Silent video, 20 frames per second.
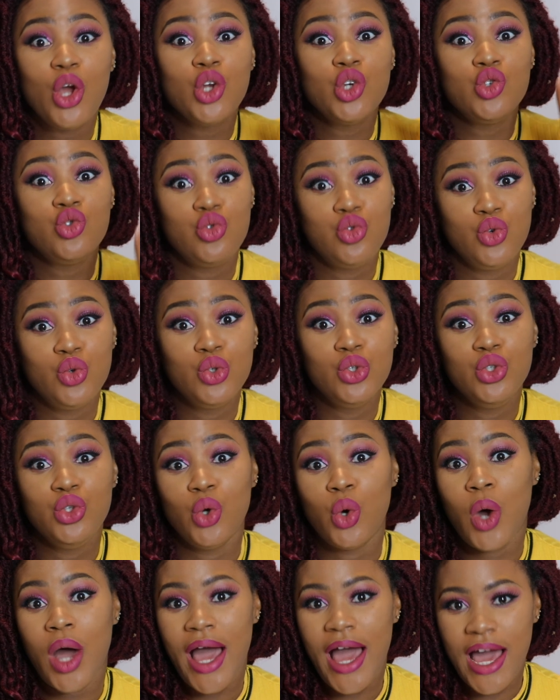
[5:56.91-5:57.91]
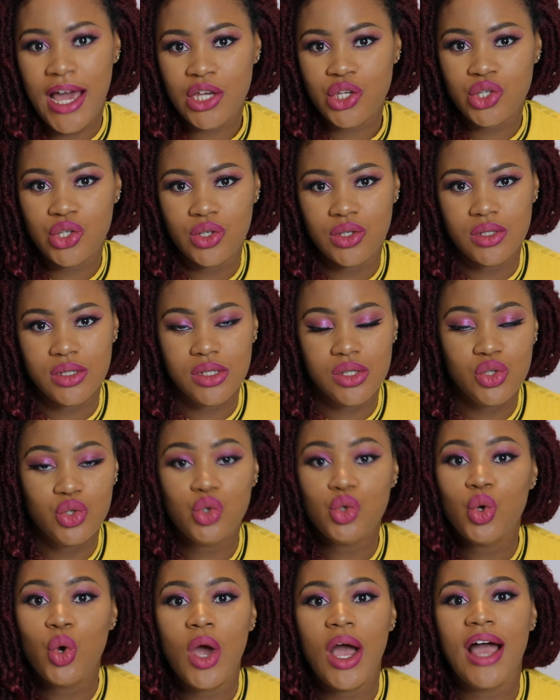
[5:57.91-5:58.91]
through your actions. You
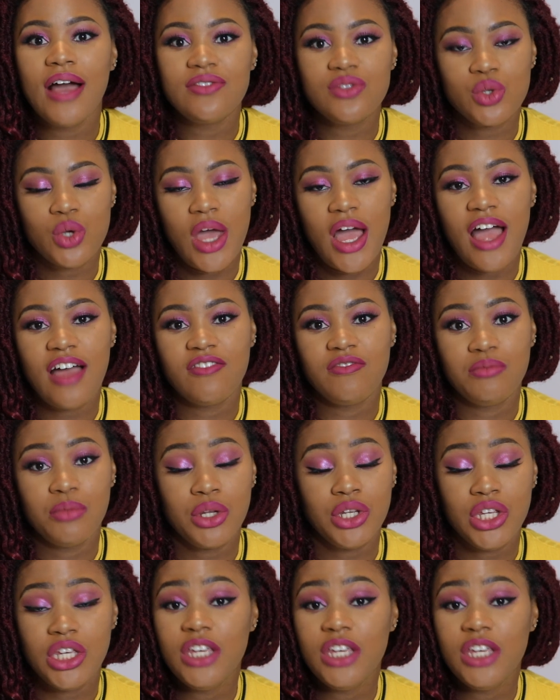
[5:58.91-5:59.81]
don't have to have money.